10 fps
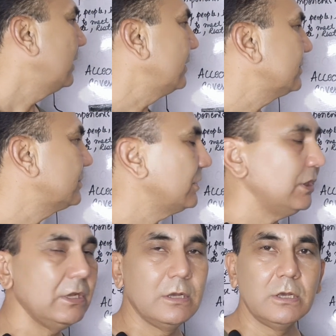is
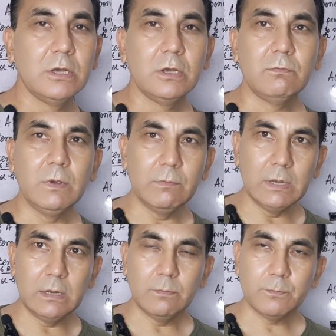the we
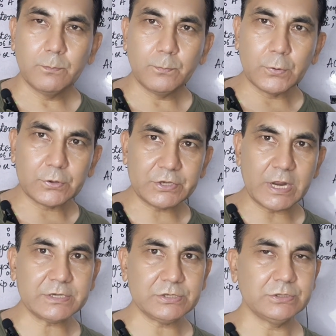will
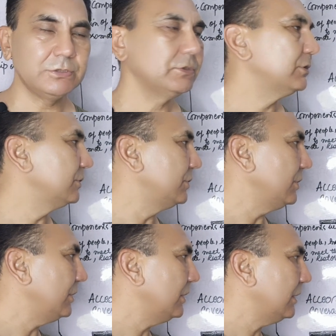protect
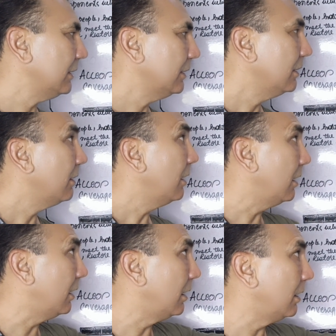the
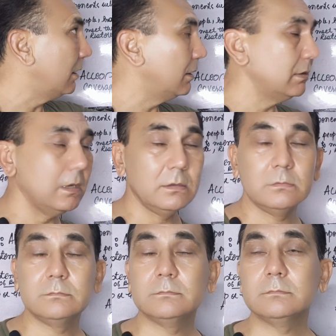uh,
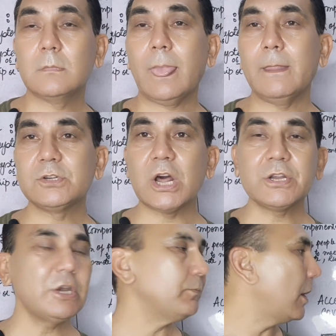
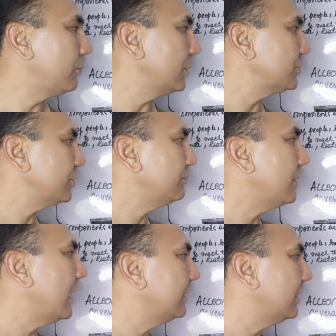target population
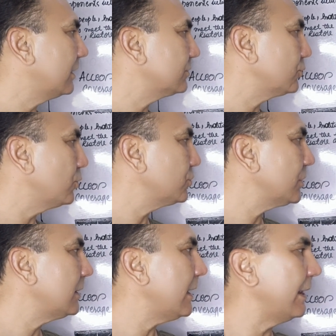by their
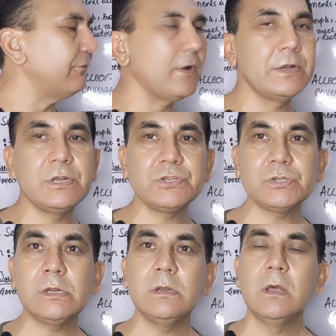social and
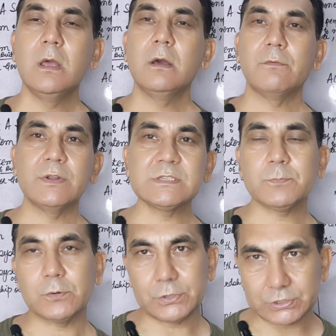financial
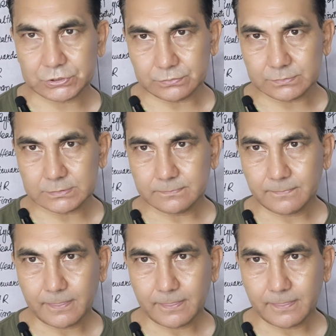risk protections.